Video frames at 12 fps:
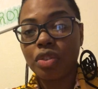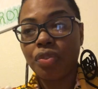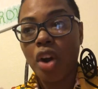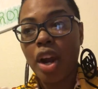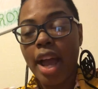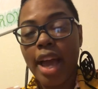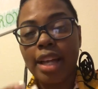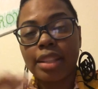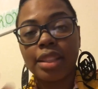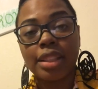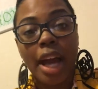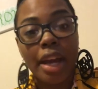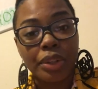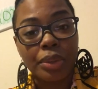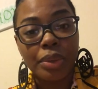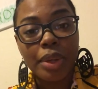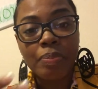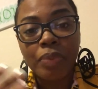far as the
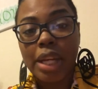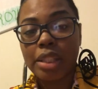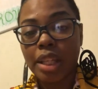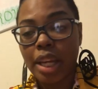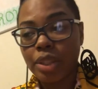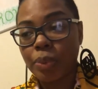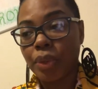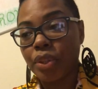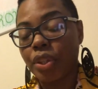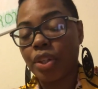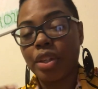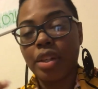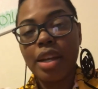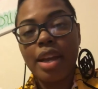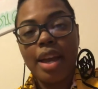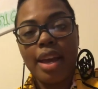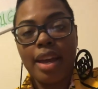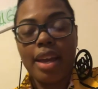title as a caseworker,
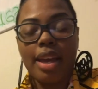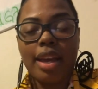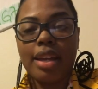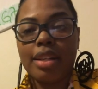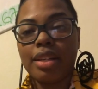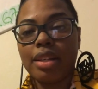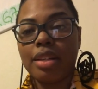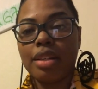and